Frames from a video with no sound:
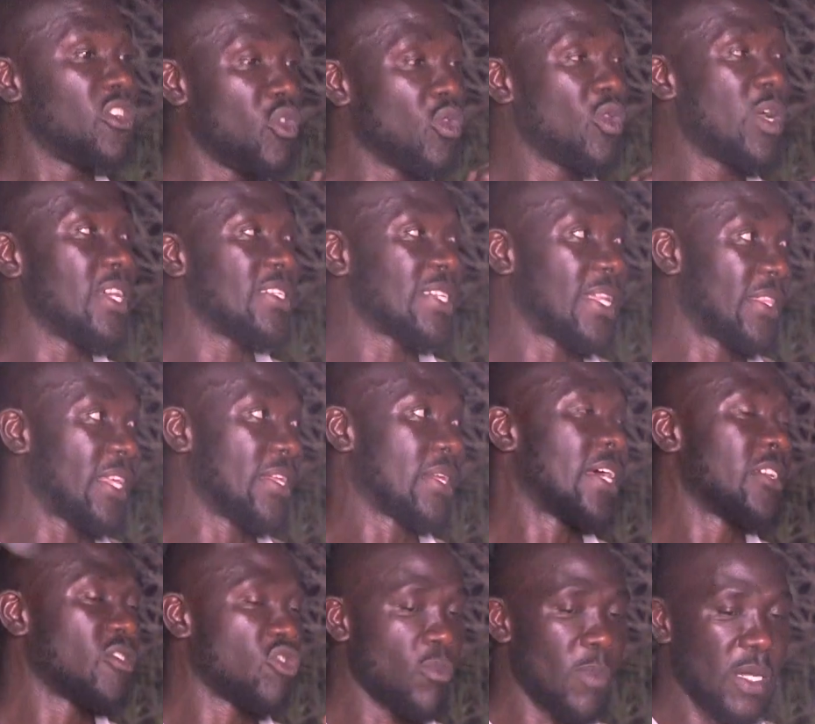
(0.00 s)
you guys are the
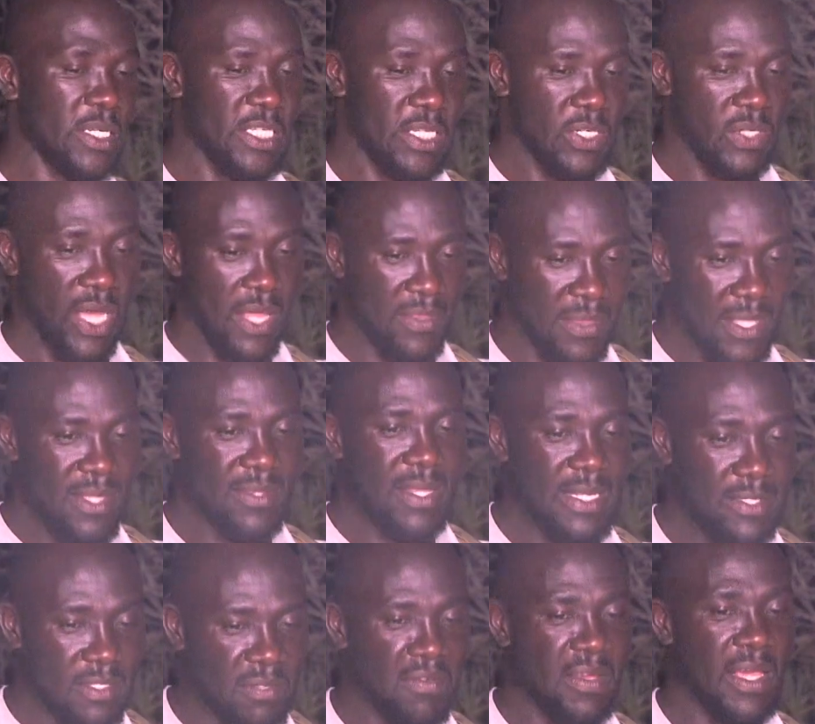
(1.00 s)
right raw material. I think
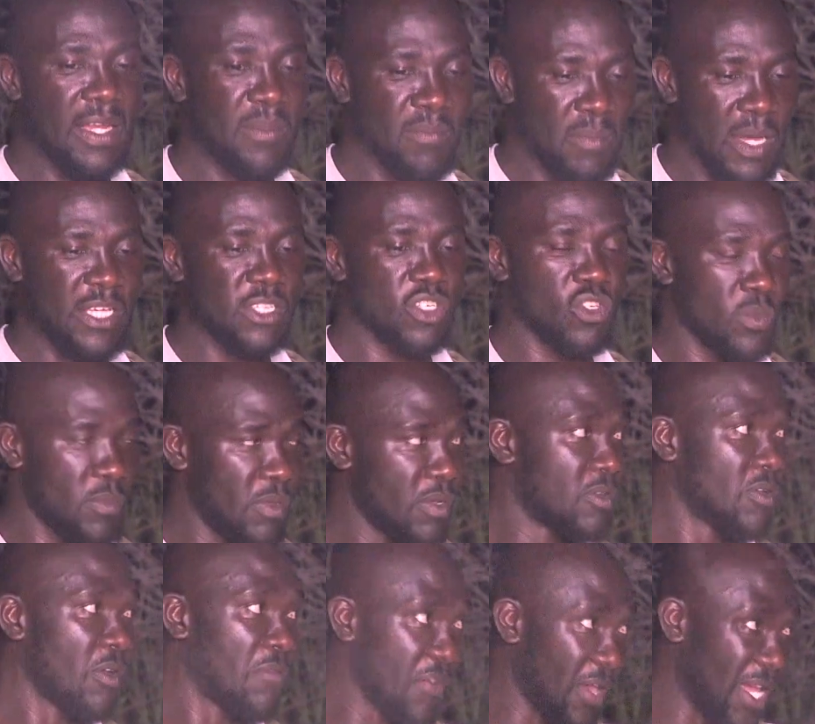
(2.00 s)
that's fairly much to be
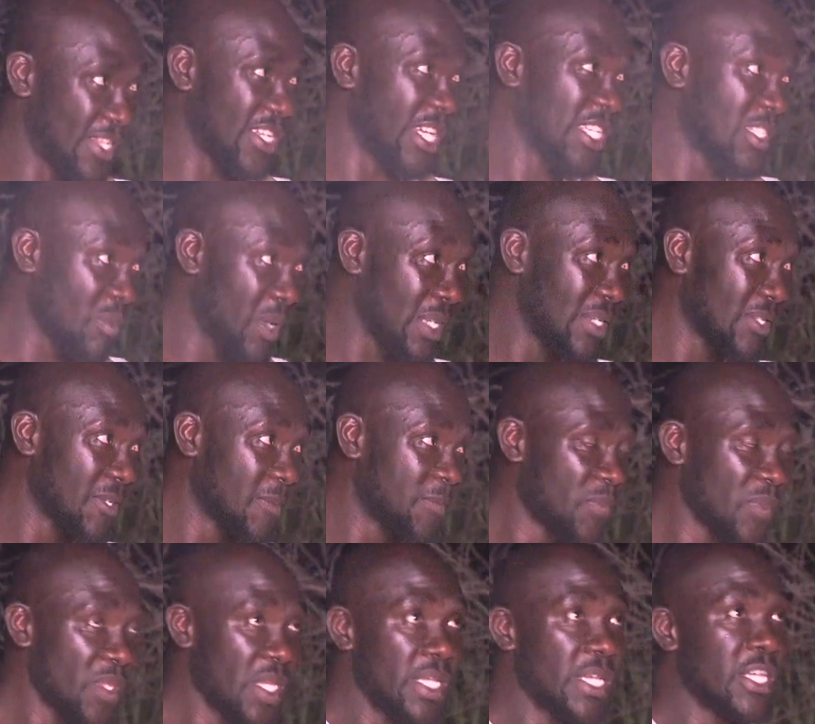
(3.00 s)
a fair judgment
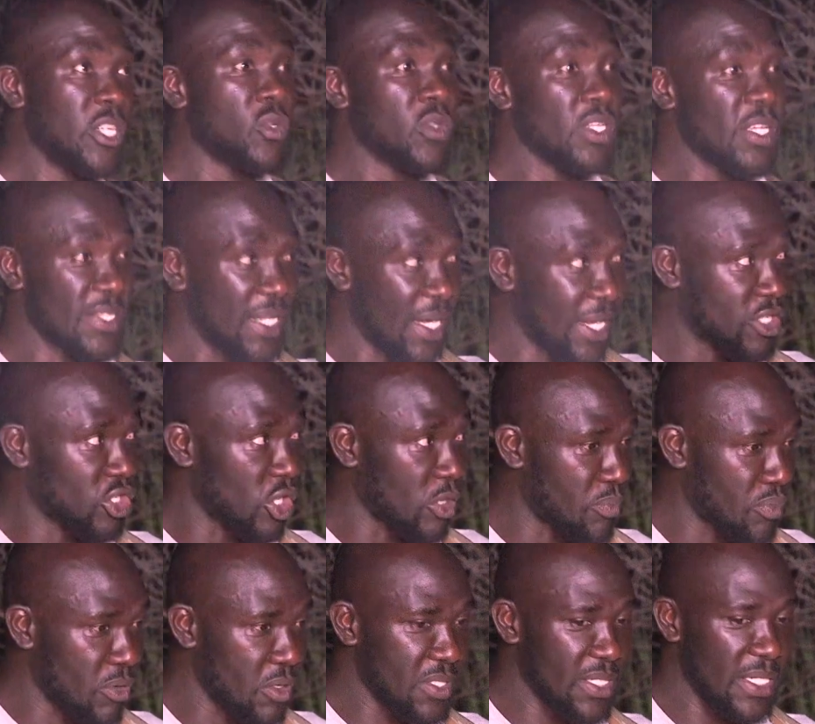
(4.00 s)
to the selection
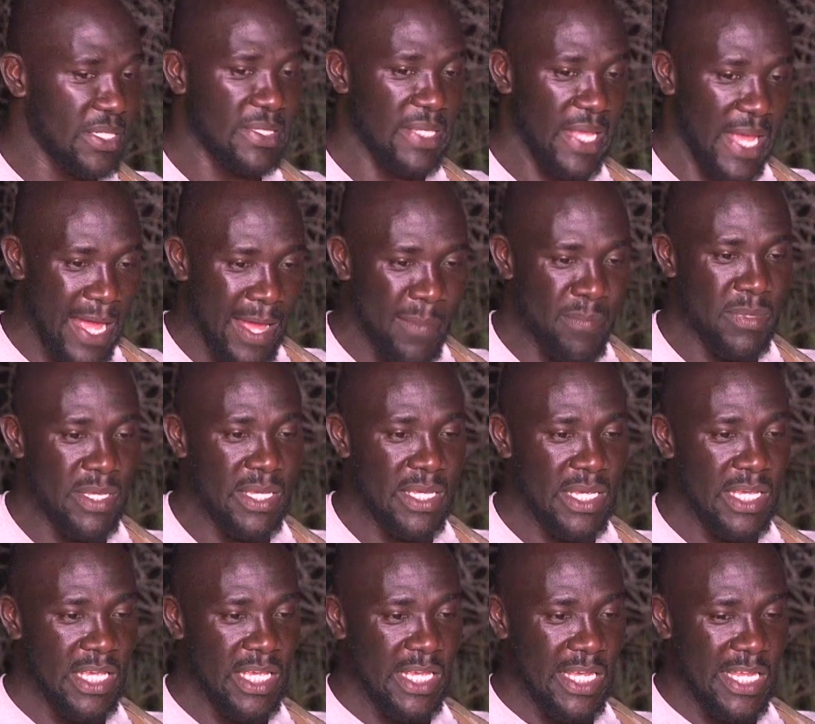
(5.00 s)
process. The Army
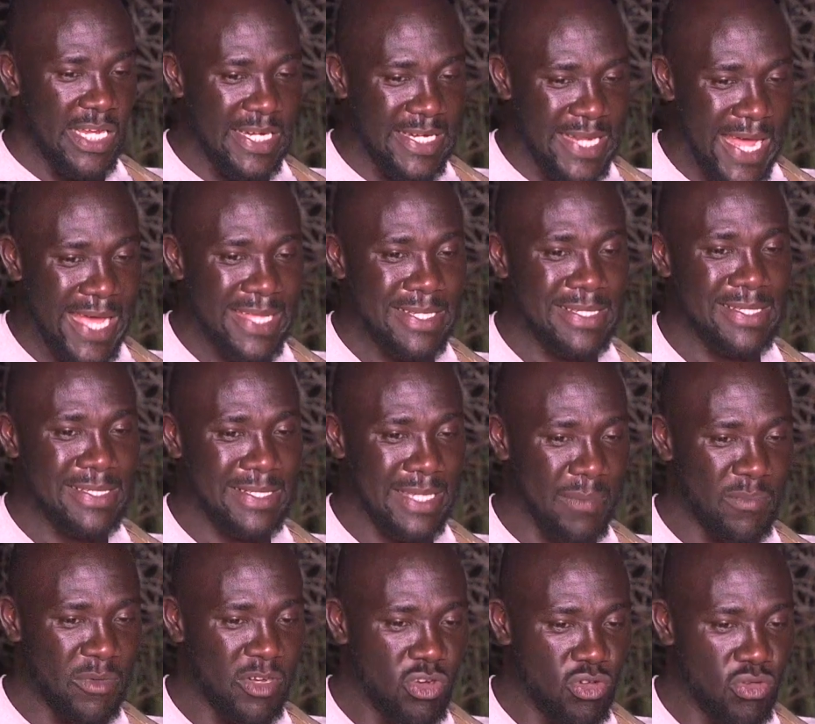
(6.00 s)
does
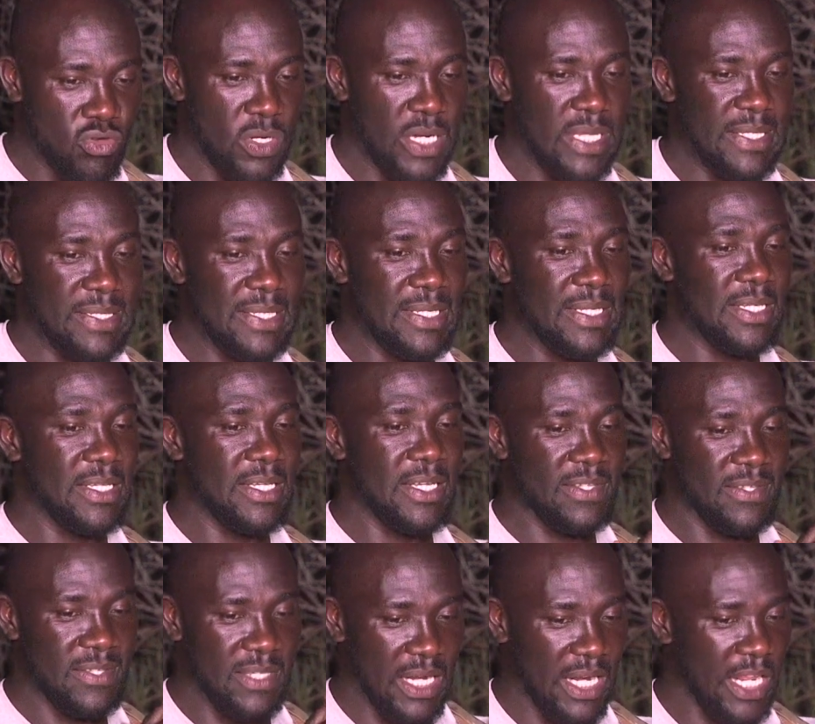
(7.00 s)
some crazy
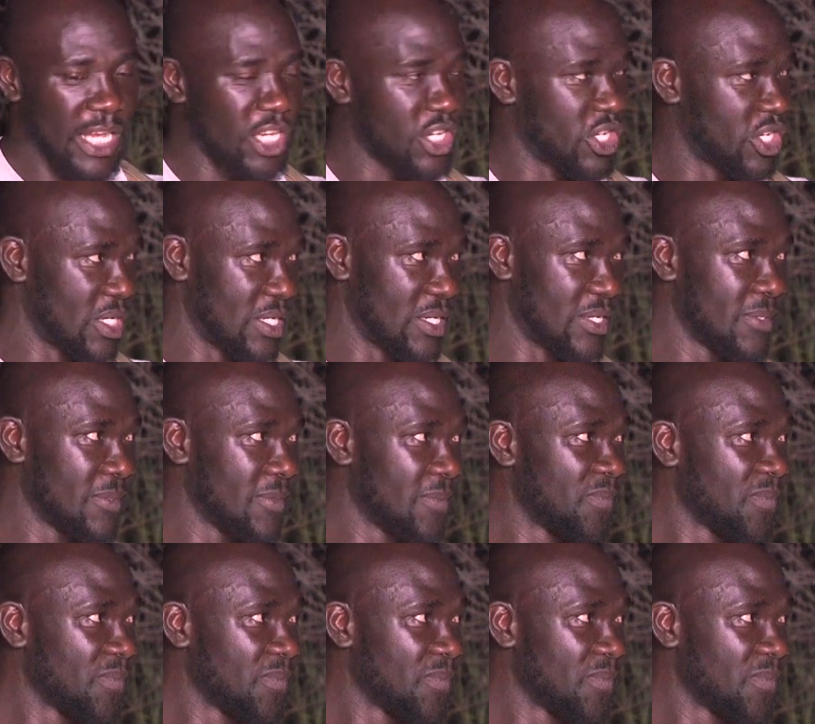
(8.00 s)
selection,